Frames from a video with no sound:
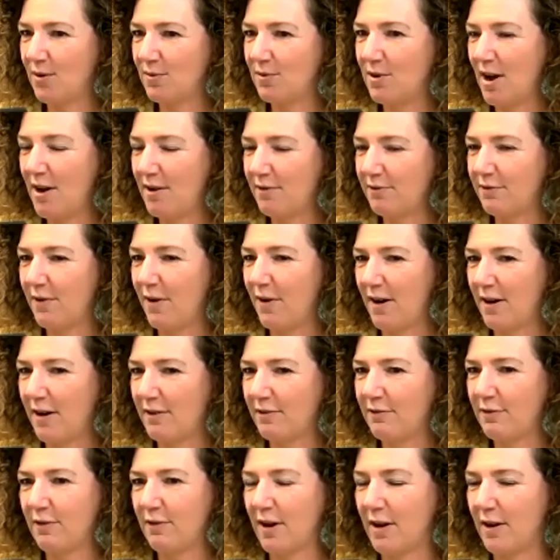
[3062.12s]
not far
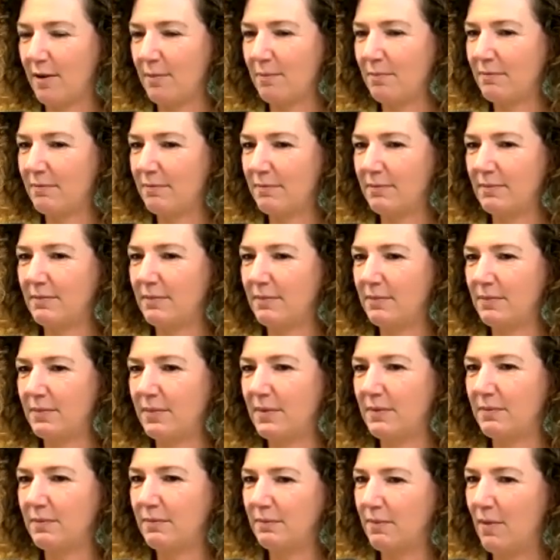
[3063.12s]
from
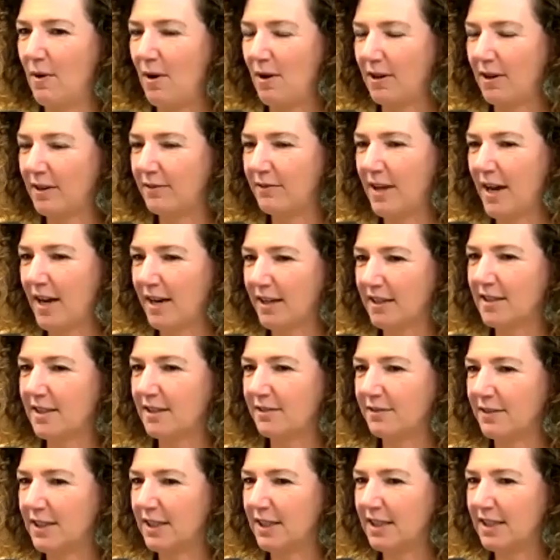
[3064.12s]
all of the
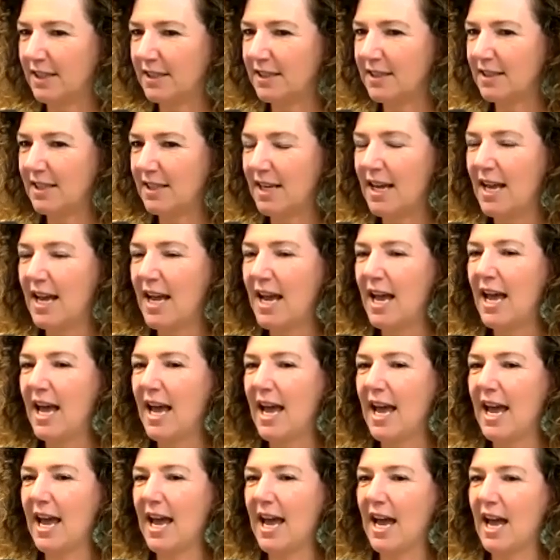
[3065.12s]
activities.
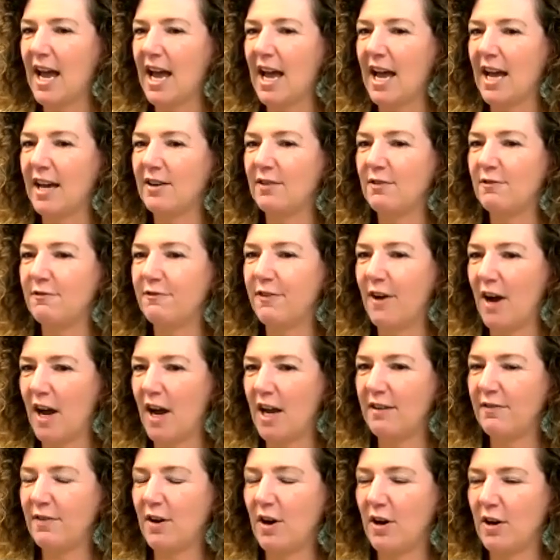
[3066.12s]
And
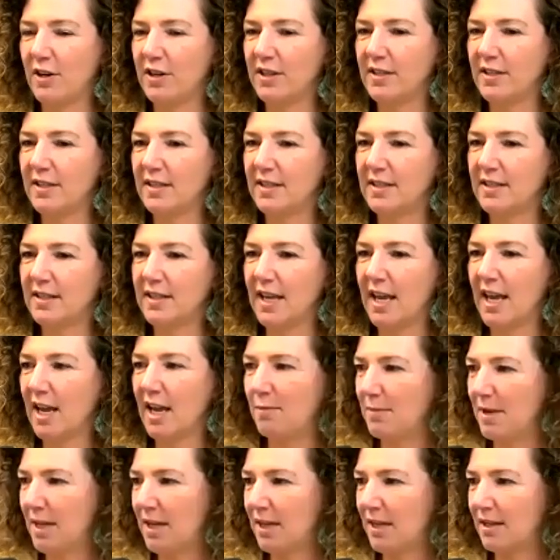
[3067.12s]
5 artists
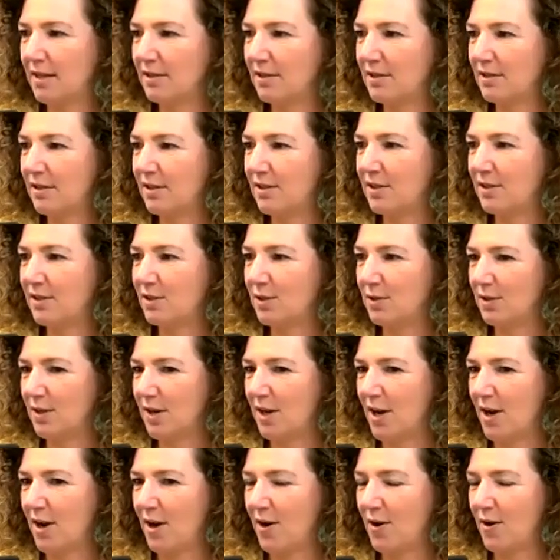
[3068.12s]
came in to the
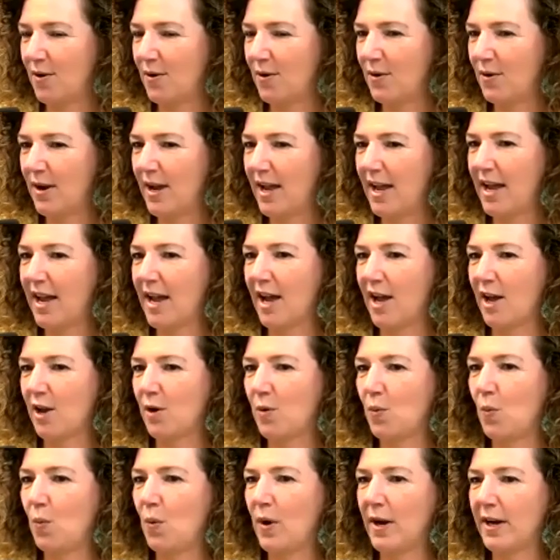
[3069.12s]
studio,
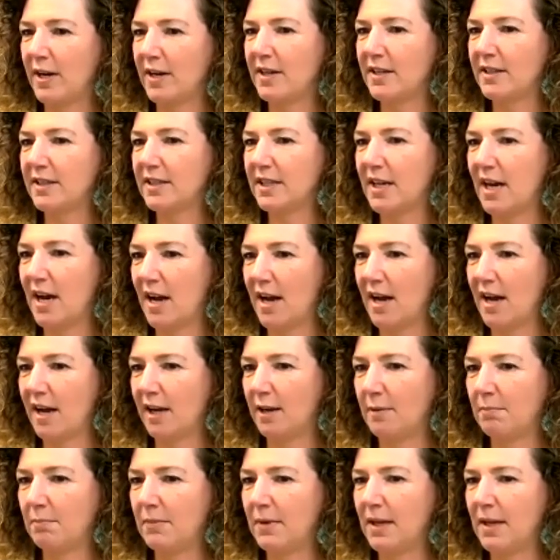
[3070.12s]
and one at a
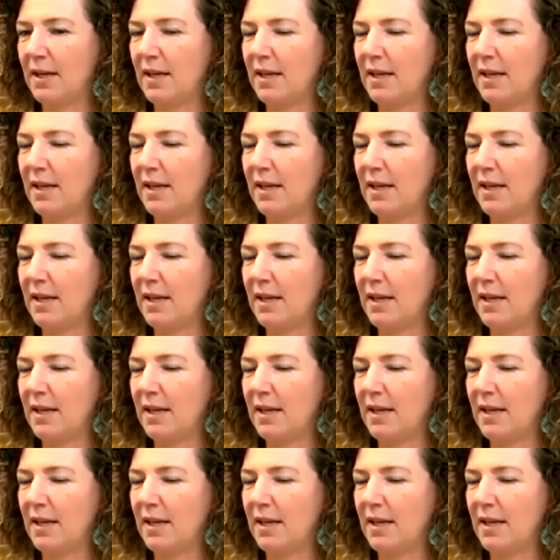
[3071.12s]
time,